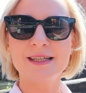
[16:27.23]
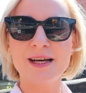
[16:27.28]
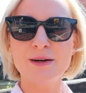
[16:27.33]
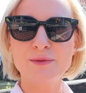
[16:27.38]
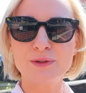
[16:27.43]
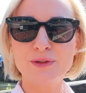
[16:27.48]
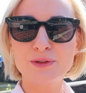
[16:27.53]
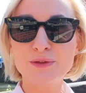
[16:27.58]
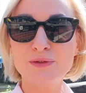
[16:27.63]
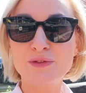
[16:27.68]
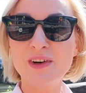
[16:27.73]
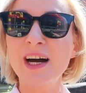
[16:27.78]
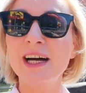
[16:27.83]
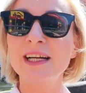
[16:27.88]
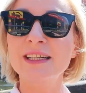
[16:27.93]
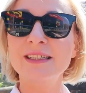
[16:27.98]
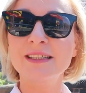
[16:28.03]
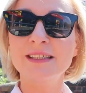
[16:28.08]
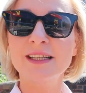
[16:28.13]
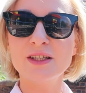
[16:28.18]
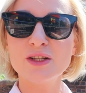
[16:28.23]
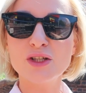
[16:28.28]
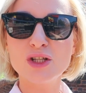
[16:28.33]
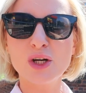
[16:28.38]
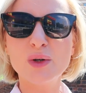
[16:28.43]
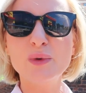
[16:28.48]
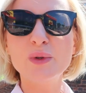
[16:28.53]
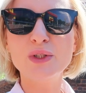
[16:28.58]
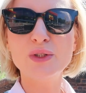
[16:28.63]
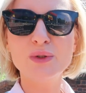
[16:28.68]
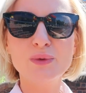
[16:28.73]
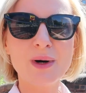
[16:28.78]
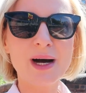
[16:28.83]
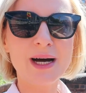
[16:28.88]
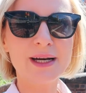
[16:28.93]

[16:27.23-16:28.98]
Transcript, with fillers: I want to find it and show it to